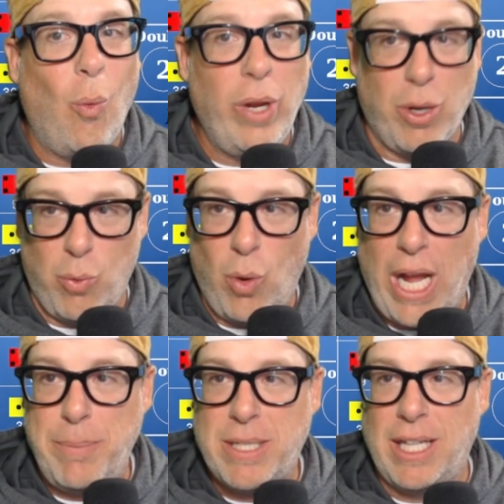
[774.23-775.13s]
We are
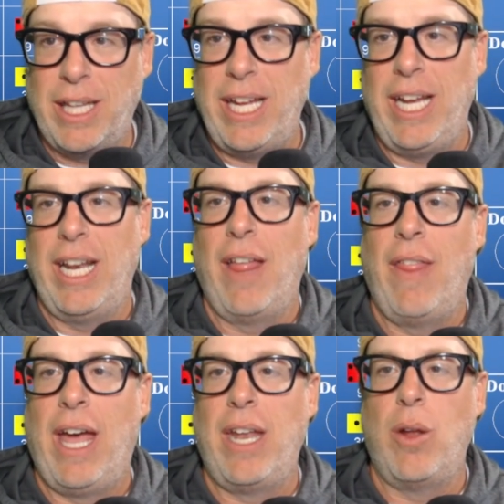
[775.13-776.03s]
wiped clean.
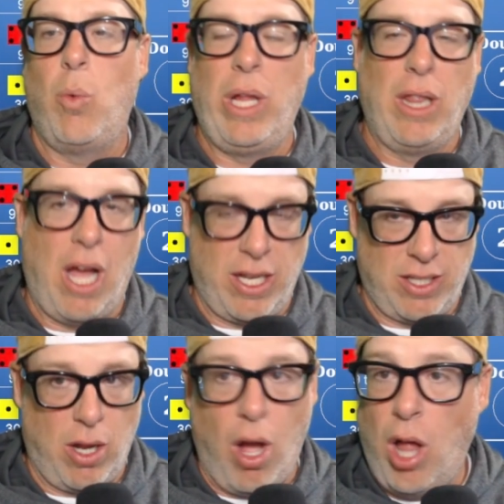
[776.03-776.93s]
That we
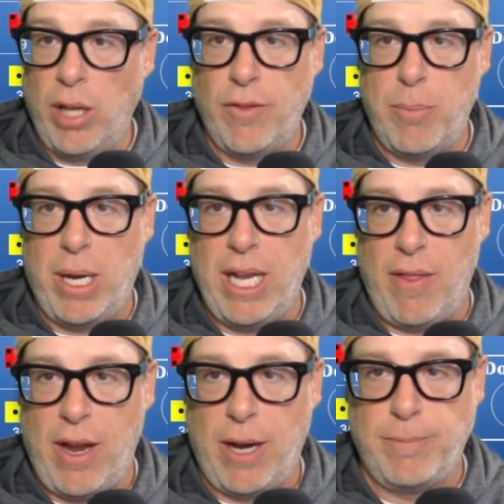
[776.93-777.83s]
lost all of the money
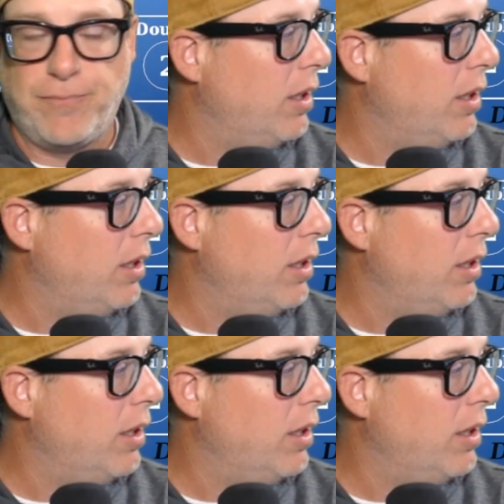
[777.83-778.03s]
there.